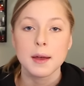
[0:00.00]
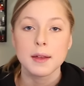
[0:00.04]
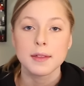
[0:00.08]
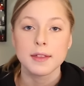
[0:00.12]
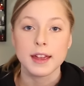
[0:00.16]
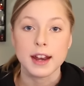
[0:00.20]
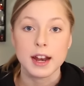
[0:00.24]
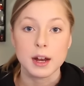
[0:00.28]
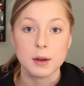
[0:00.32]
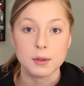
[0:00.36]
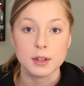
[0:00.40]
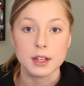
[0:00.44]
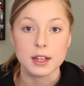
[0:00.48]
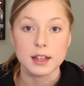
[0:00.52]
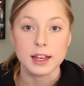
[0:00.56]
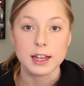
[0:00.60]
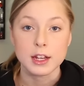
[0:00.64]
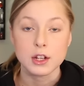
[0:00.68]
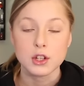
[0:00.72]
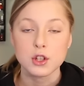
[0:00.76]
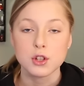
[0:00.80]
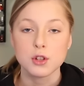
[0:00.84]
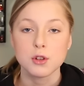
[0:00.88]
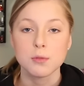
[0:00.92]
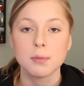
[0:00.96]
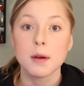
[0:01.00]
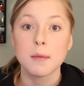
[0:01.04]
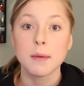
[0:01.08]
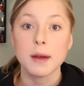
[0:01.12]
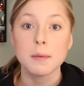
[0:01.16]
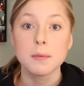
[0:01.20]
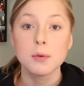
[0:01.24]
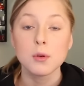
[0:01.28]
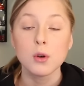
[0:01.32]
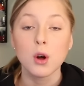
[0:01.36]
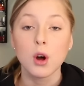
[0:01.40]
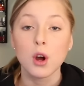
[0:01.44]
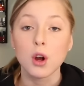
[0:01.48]
that I really like too, but my
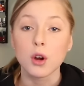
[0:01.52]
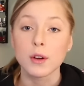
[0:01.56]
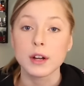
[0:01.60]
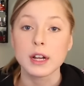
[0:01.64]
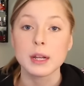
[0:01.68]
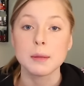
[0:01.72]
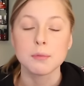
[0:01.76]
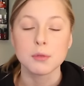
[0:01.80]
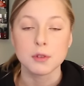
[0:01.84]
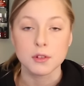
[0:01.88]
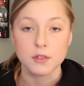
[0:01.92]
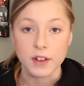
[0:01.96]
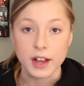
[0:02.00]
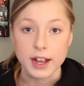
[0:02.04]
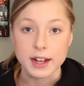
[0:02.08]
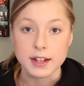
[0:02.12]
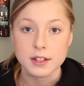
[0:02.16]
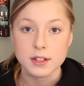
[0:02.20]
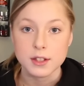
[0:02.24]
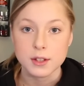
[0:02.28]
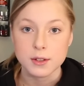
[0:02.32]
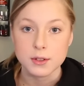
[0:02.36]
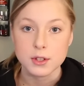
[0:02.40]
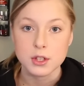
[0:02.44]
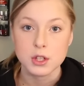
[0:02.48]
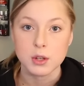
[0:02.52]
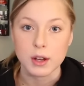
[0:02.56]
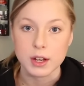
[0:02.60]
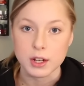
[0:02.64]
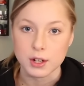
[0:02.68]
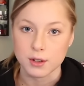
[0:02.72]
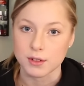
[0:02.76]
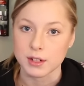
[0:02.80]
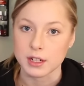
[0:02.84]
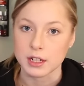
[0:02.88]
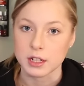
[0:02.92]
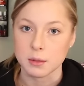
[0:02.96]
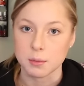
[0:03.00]
pool already provides those, so I
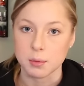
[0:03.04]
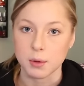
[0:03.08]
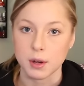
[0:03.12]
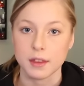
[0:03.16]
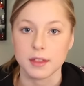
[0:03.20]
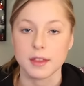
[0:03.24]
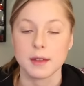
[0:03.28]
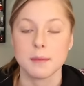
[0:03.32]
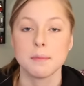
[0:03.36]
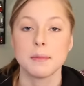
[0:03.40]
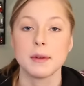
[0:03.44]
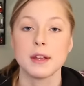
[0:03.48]
don't need to bring them.